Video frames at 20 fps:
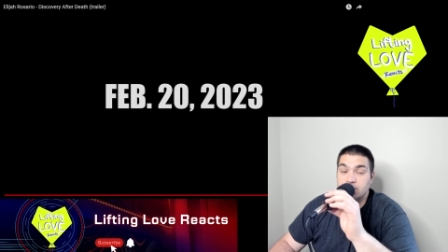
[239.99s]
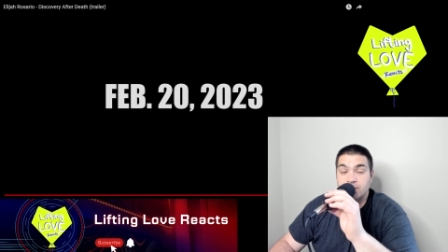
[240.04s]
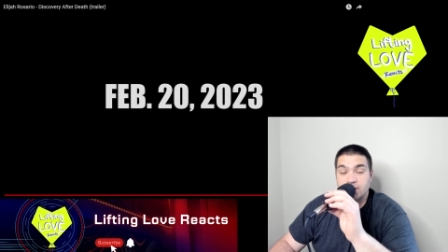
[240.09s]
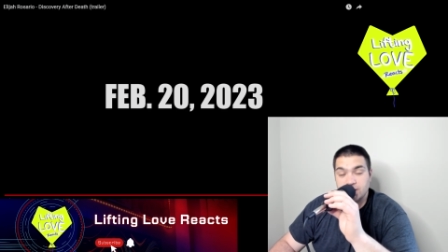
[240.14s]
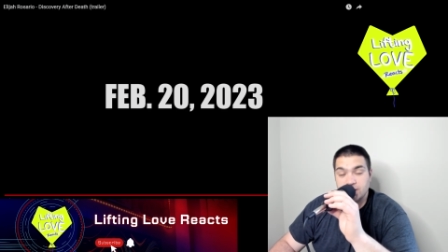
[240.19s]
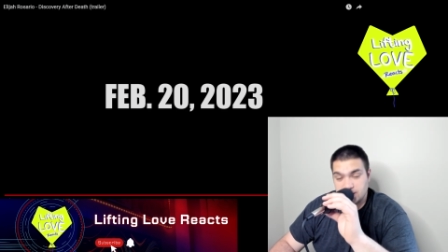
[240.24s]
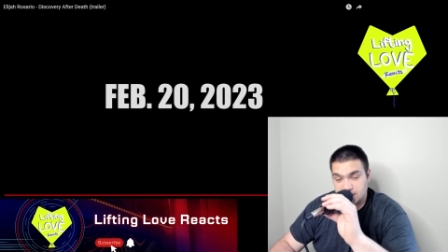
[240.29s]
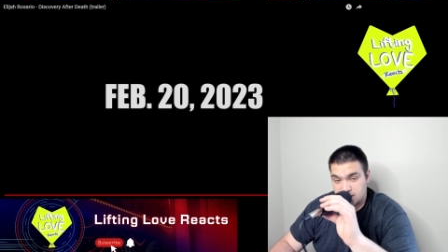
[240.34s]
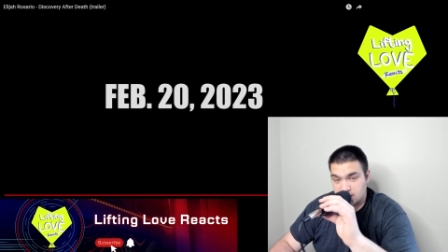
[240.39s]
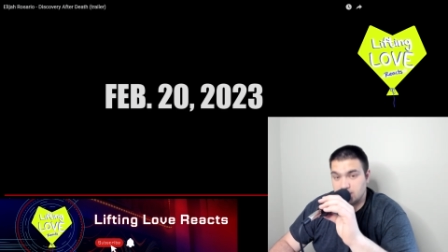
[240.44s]
And
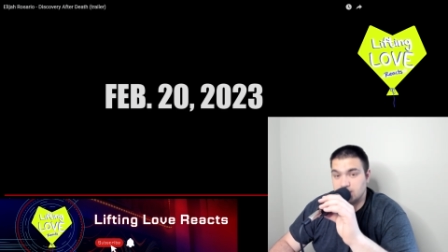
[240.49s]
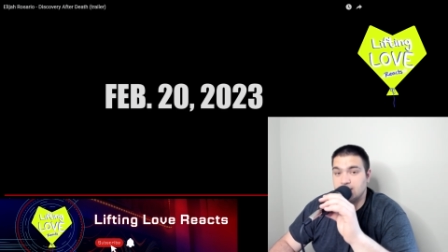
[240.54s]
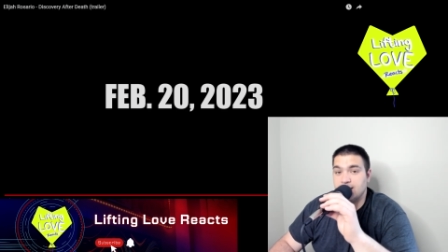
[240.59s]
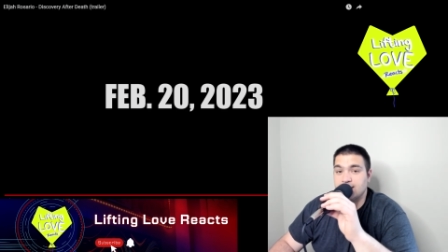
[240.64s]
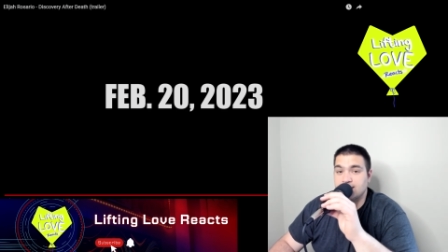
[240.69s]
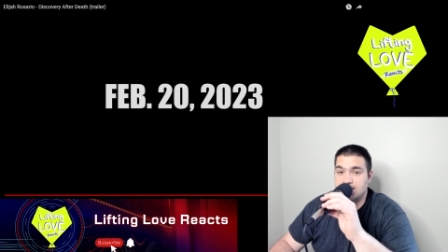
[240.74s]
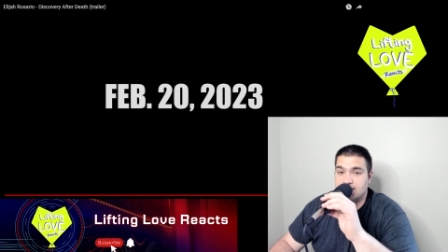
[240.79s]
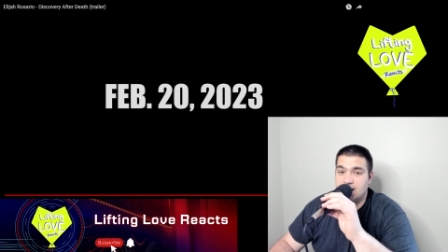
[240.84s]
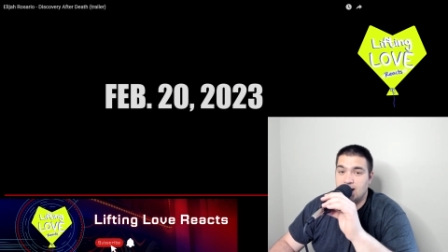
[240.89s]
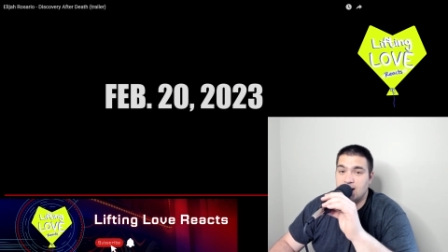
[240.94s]
until
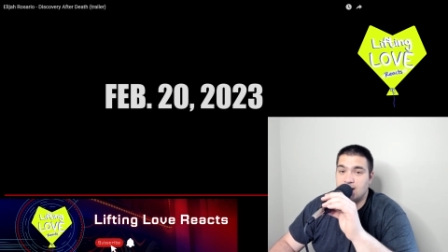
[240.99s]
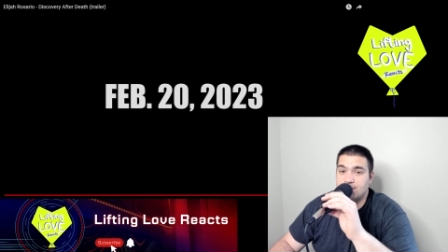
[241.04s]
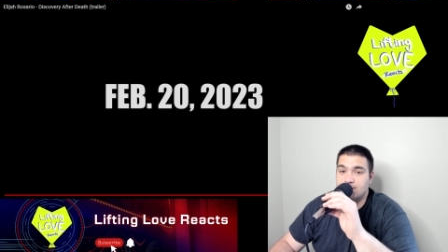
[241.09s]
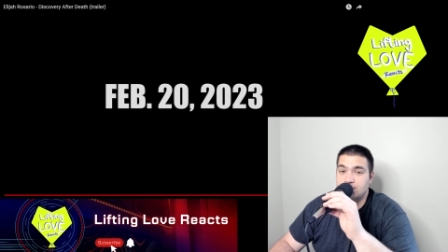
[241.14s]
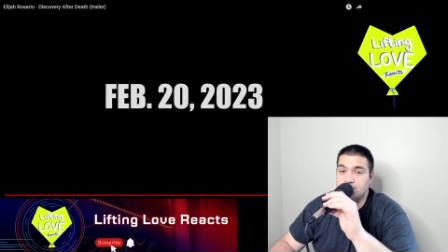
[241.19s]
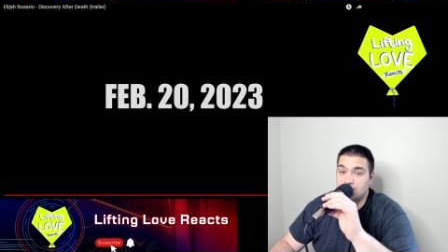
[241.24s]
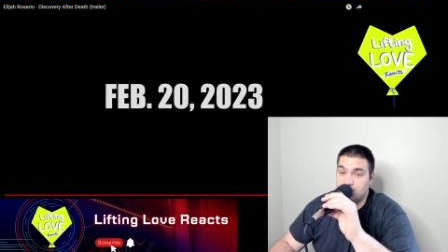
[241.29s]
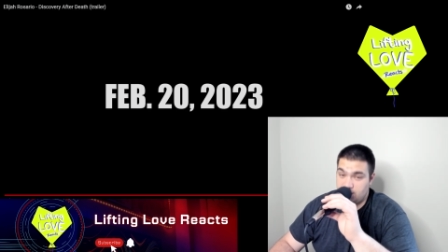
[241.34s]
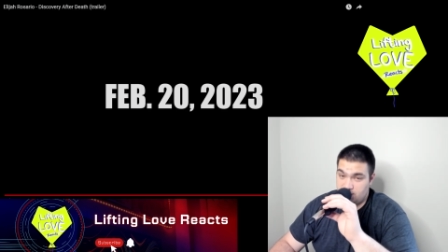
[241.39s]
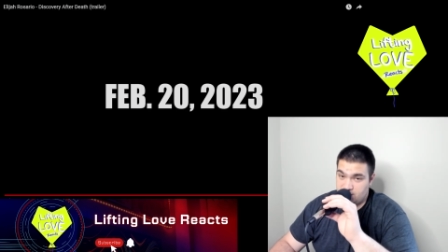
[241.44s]
next time,
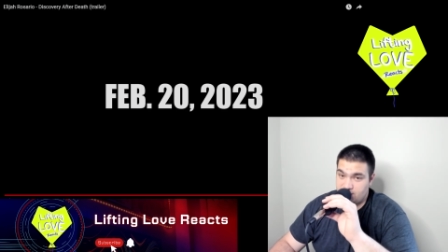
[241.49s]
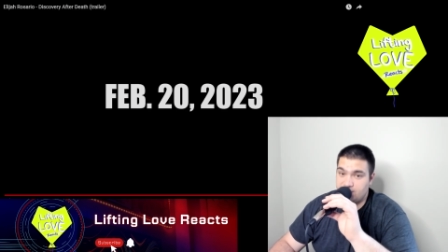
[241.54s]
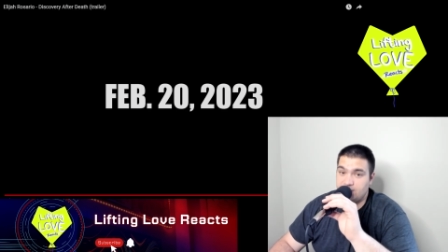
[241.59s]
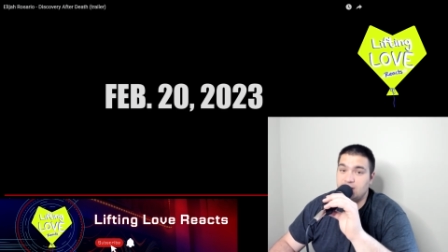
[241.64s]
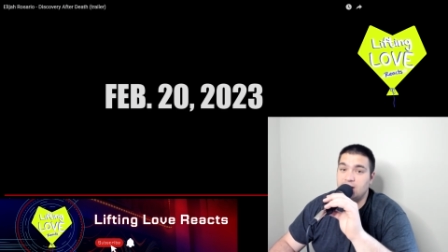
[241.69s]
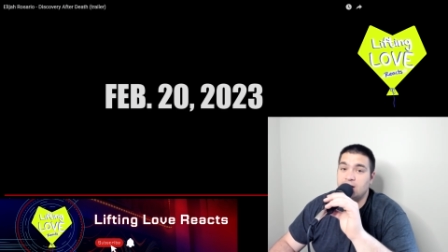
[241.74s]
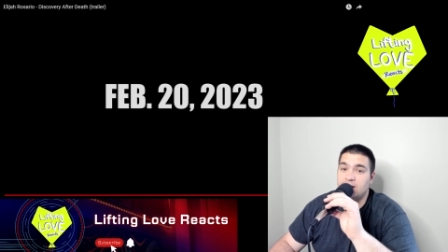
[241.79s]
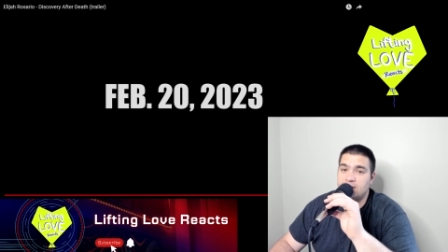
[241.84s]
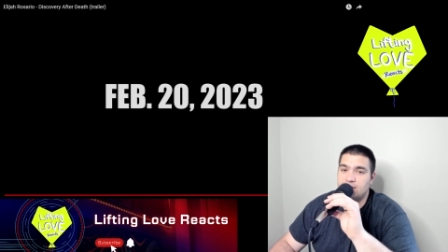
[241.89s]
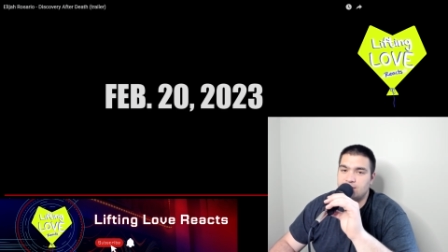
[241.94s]
lift
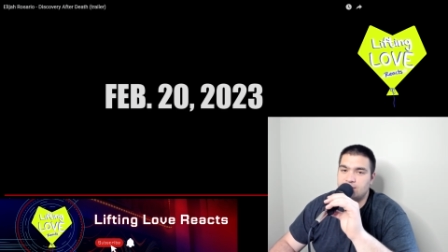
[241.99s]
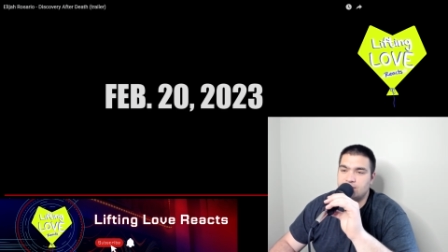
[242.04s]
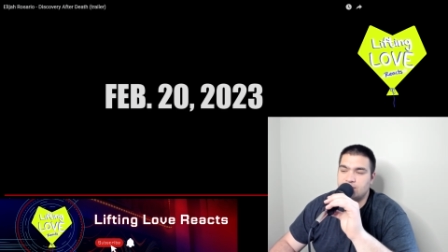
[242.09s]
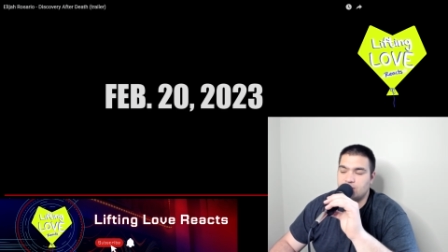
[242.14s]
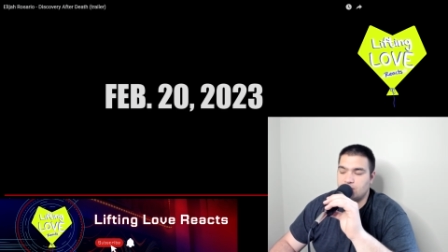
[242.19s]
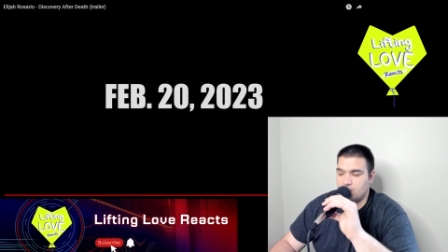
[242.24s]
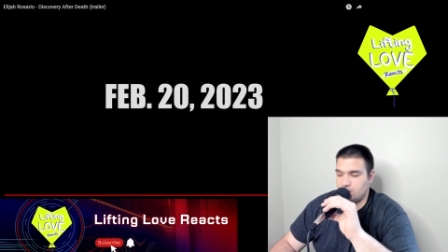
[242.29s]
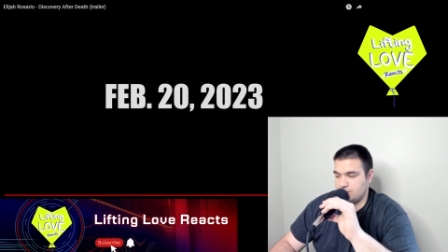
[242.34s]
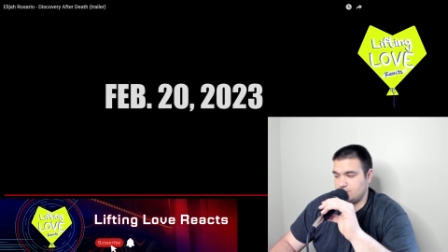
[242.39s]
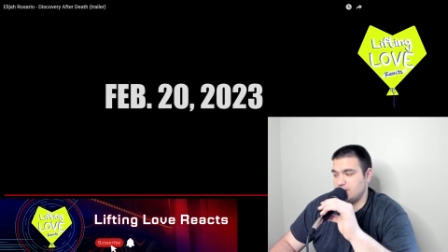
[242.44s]
love,
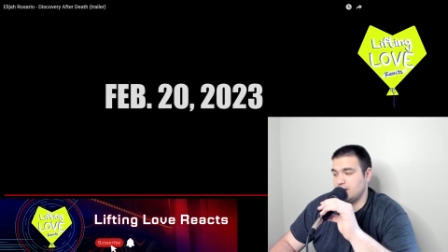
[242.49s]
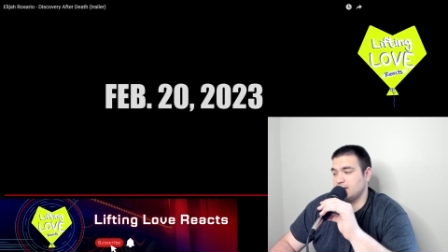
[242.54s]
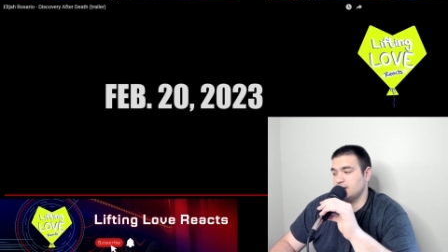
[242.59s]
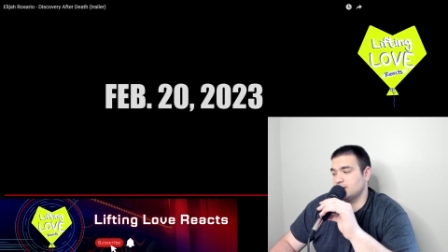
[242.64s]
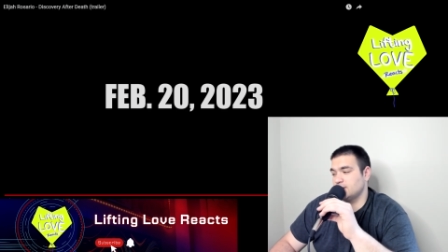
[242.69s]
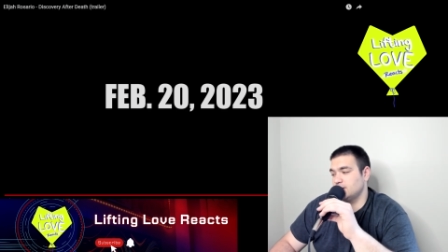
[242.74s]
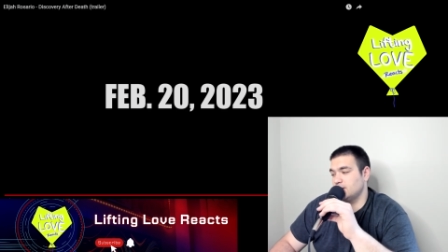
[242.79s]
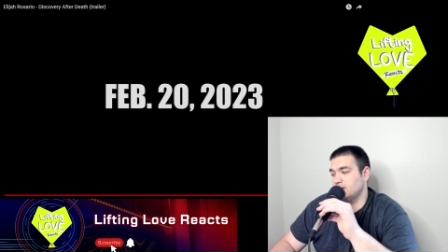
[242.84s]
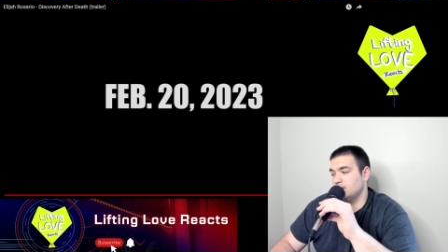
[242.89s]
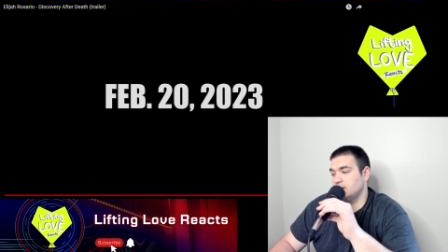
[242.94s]
crush hate.
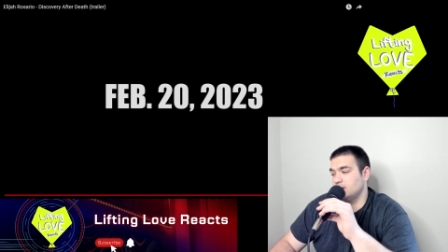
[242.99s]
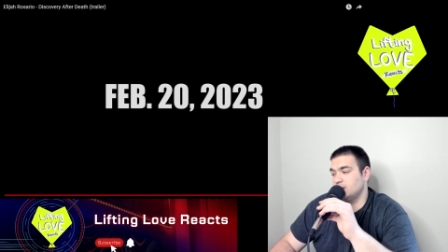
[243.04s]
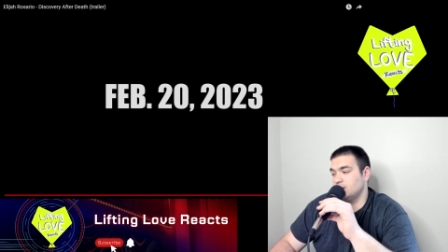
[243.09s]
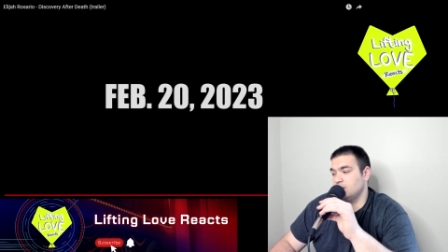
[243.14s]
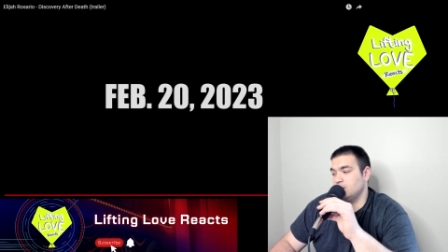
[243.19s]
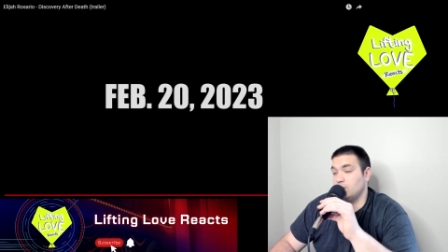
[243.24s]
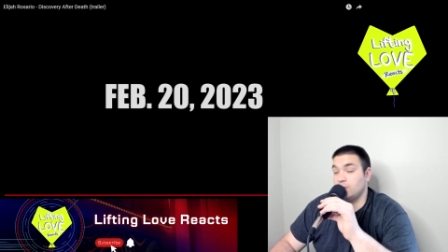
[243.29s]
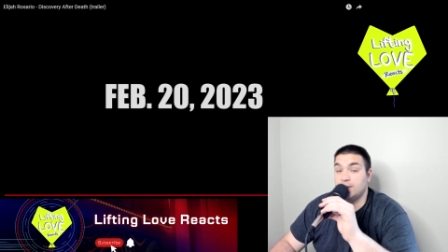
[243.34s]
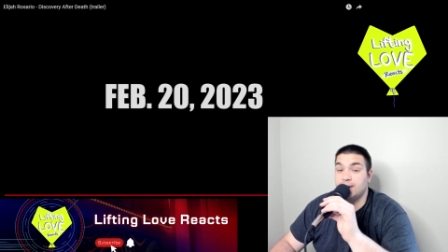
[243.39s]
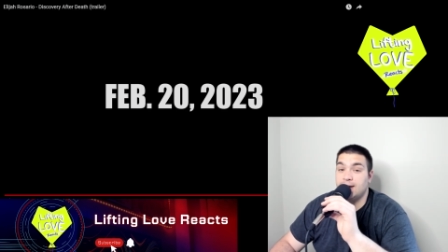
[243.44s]

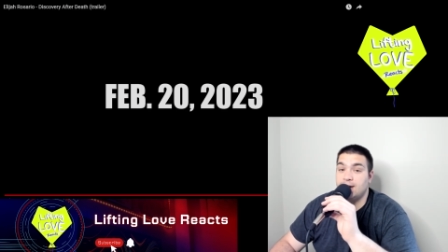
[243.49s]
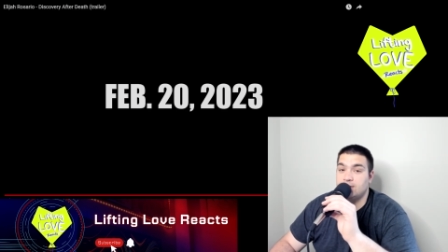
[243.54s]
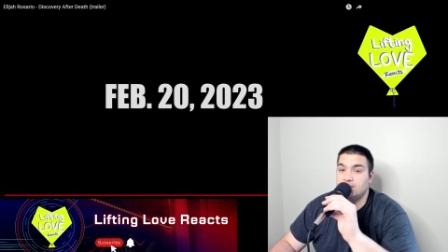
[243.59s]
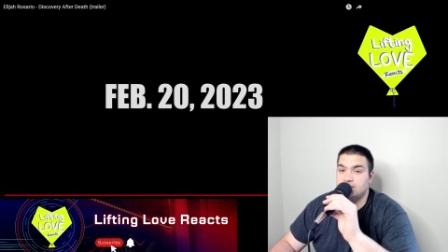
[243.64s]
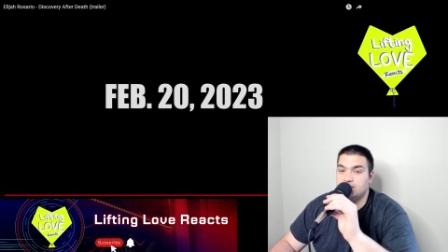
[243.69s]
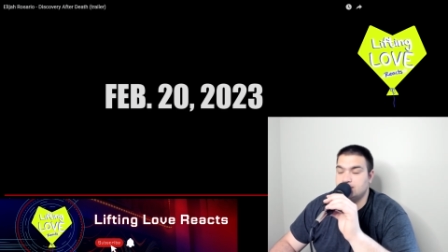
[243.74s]
We out.